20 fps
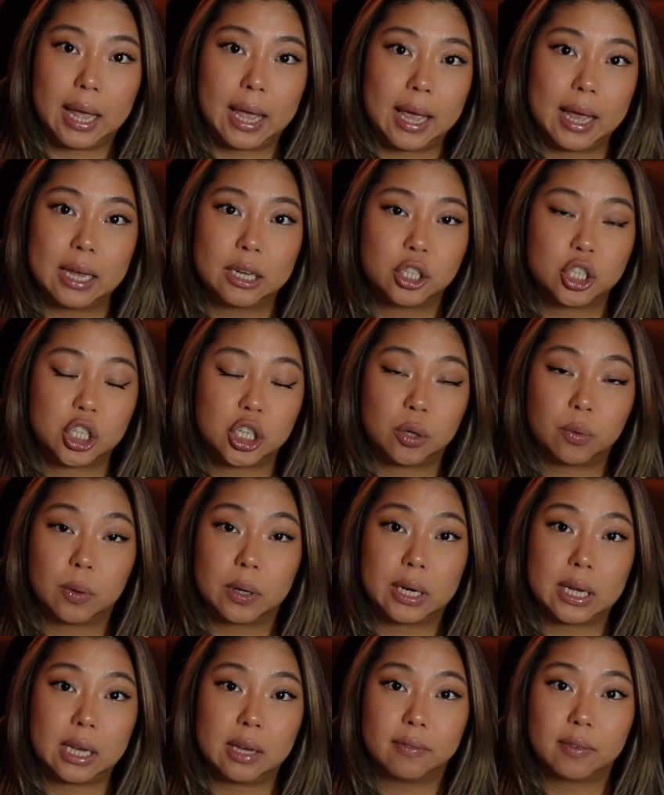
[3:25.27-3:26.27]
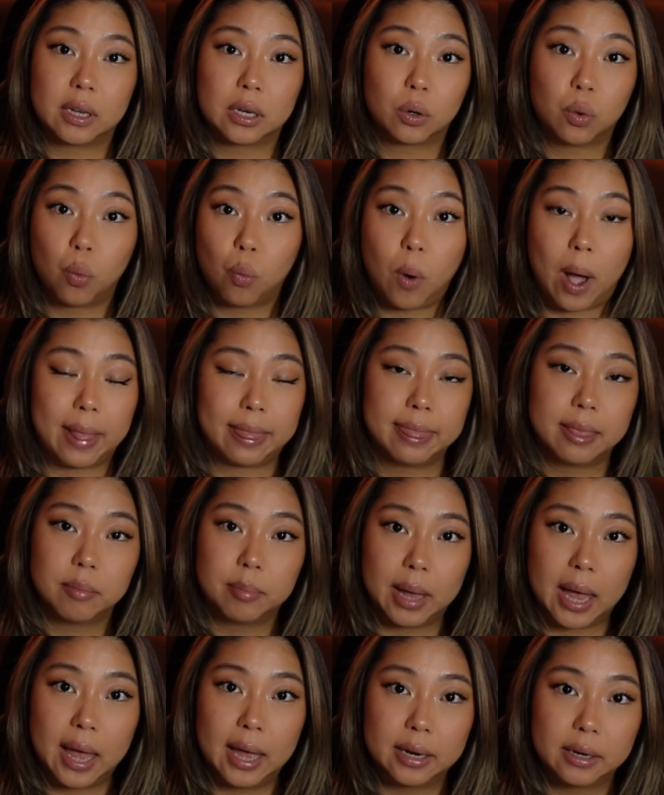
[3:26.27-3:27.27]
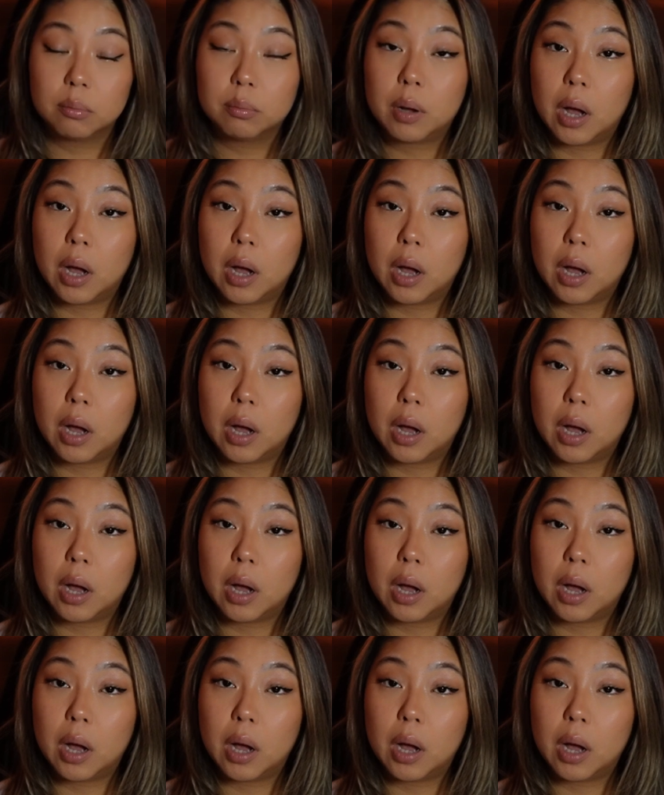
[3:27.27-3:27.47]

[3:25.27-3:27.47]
and she would even wet the bed,